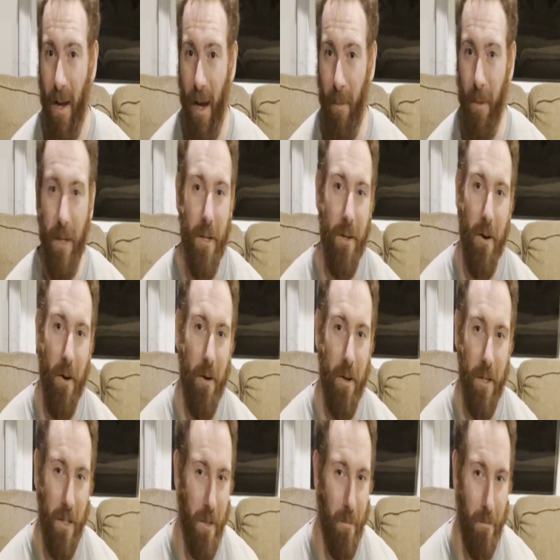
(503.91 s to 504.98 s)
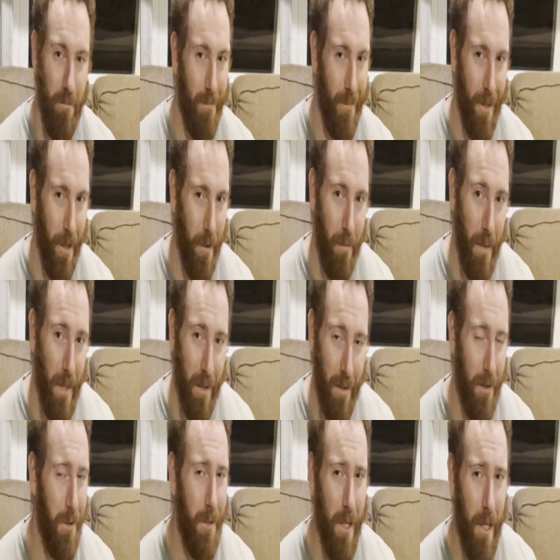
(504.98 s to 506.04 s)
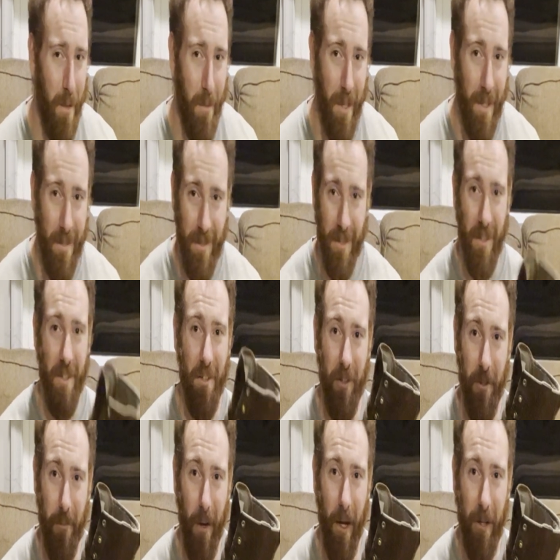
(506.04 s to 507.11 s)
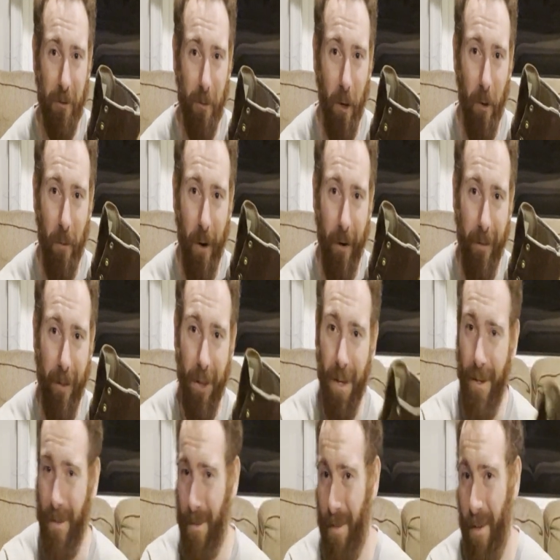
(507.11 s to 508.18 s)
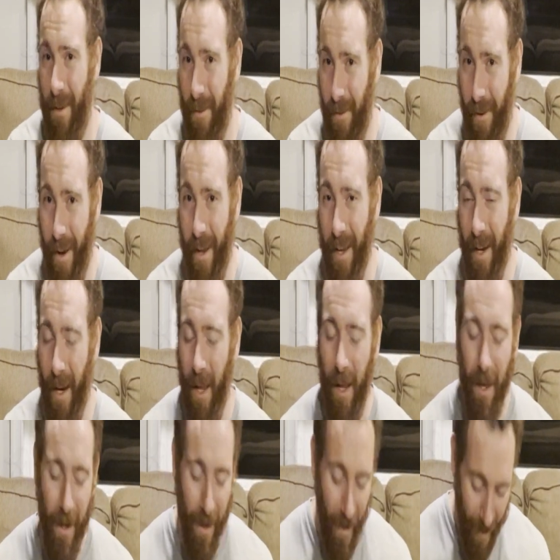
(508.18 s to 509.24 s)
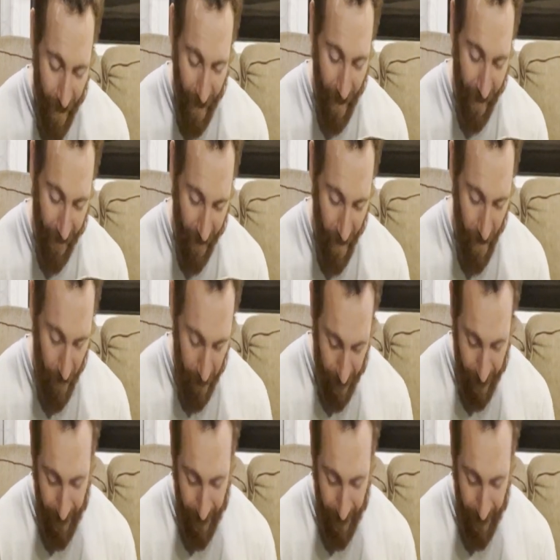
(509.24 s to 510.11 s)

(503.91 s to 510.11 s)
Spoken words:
I mean, you're already gonna be on your tummy, so you might as well wear this, right? I don't know.